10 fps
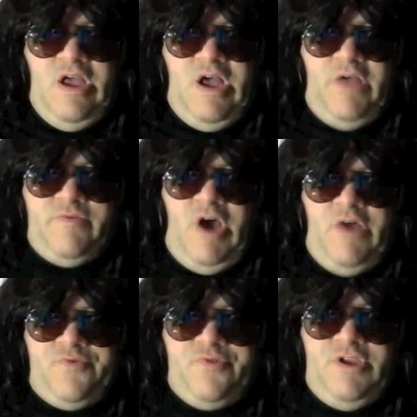I've
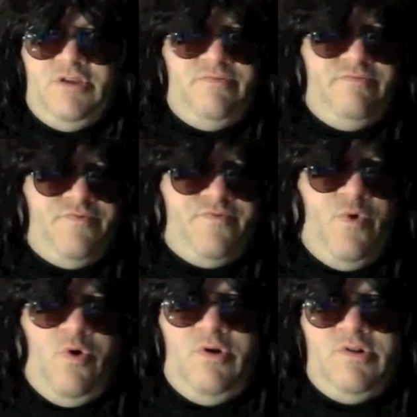got
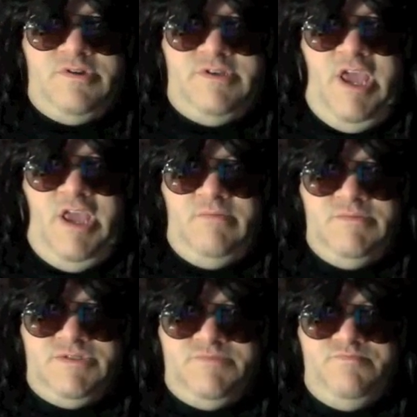3-4
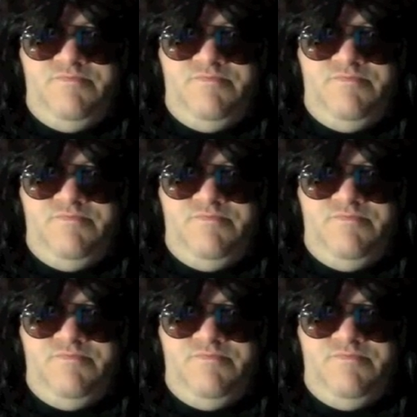dames,